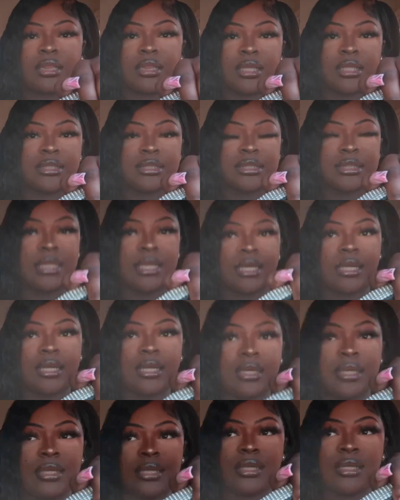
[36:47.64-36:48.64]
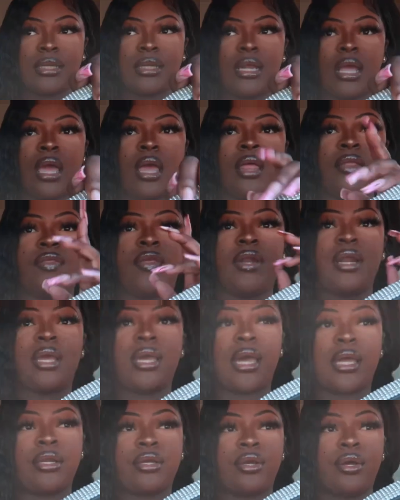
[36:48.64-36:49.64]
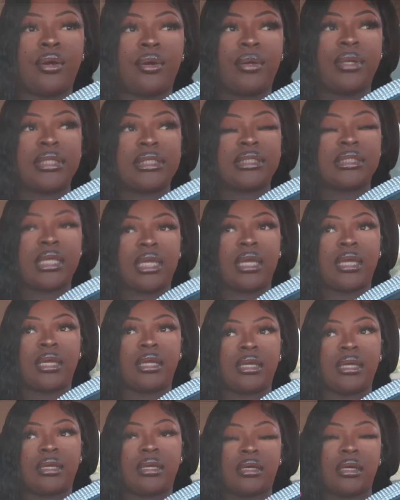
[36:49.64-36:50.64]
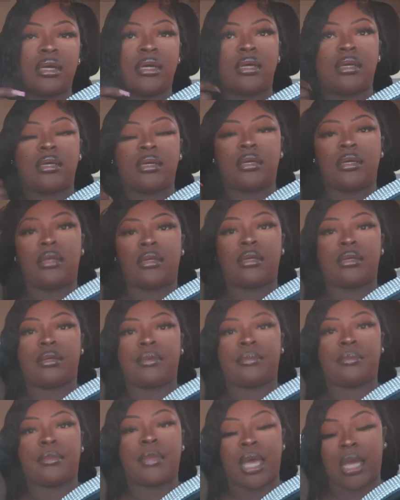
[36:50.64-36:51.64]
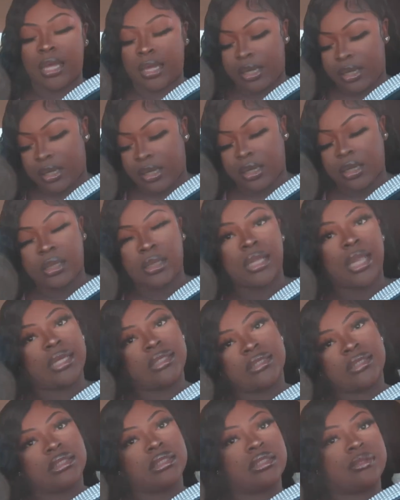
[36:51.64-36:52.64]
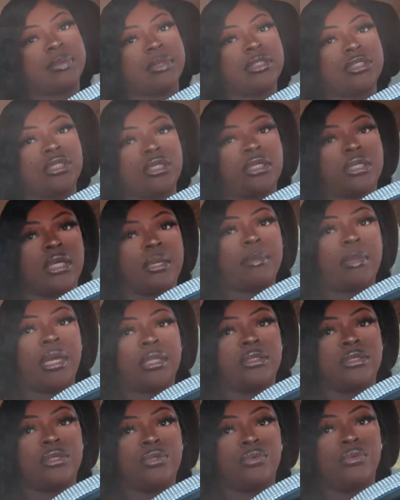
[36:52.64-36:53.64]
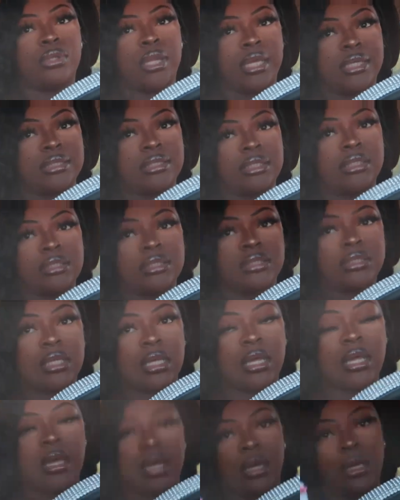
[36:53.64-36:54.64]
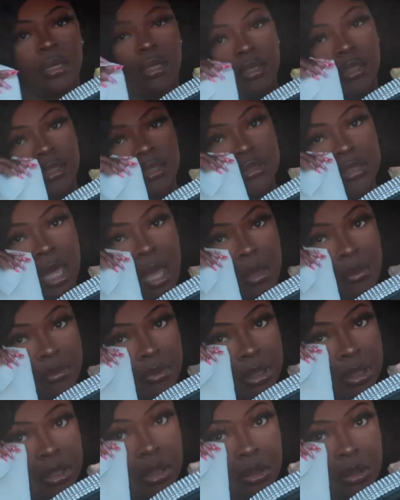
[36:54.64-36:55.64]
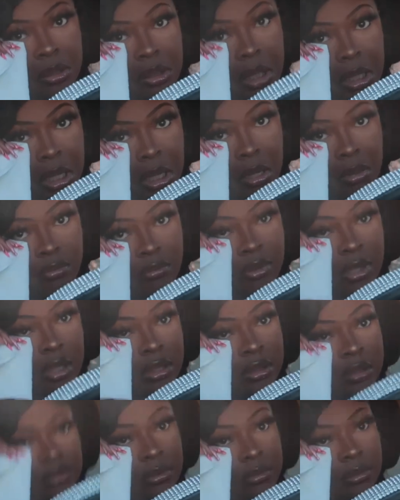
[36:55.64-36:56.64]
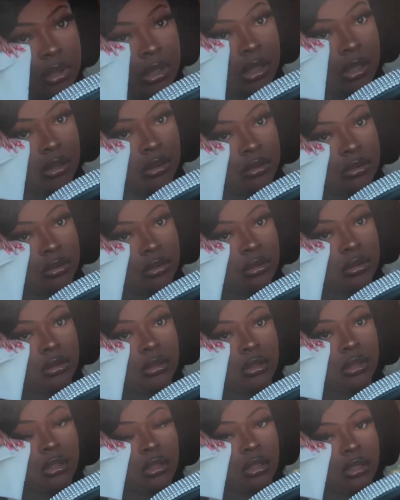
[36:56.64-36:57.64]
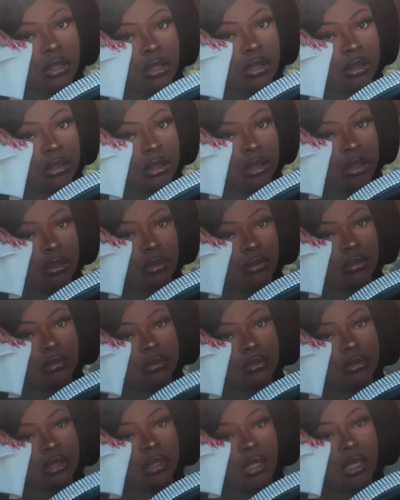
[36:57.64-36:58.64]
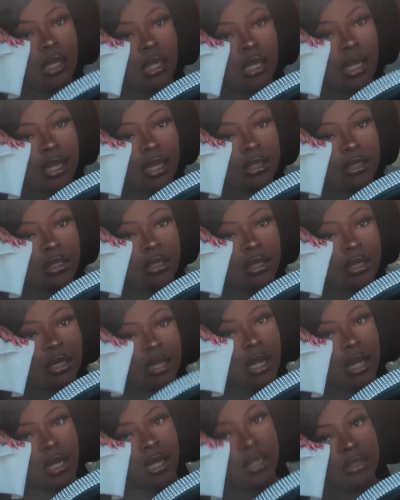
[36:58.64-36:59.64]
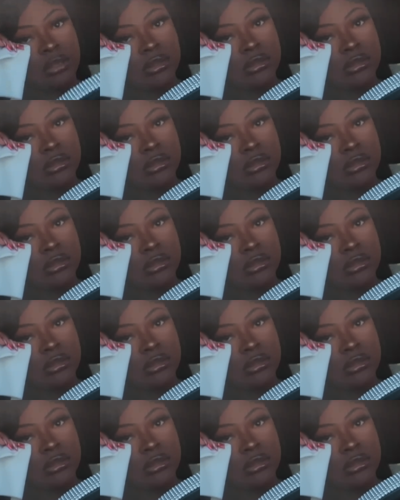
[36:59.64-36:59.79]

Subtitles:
let's get it. Then I gotta go and take my license picture and get my new license because I'm literally riding around illegal. And your eye